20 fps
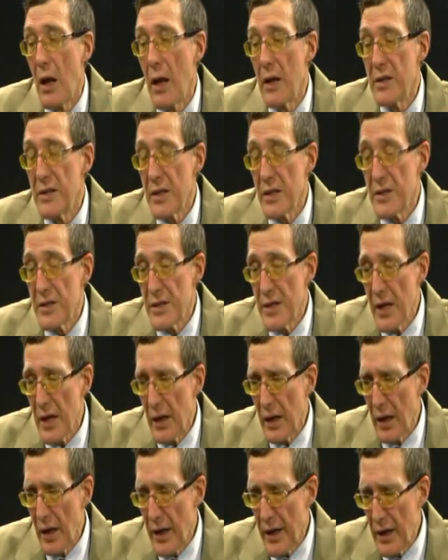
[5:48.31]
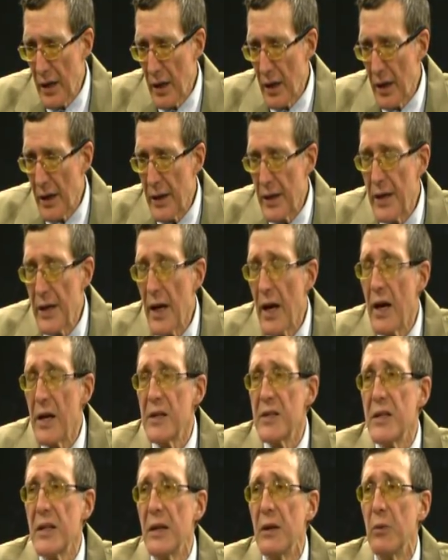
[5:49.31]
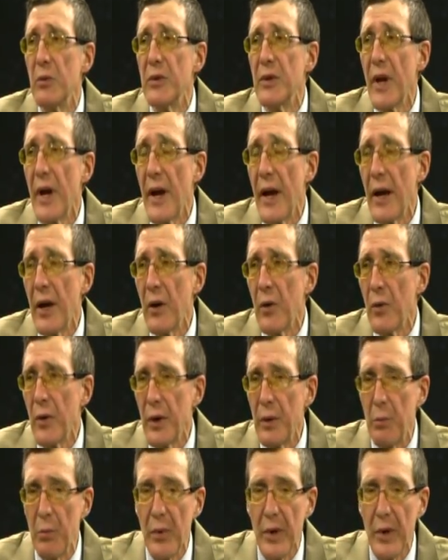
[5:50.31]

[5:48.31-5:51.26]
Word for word: as I say, lately, yes, he was angry.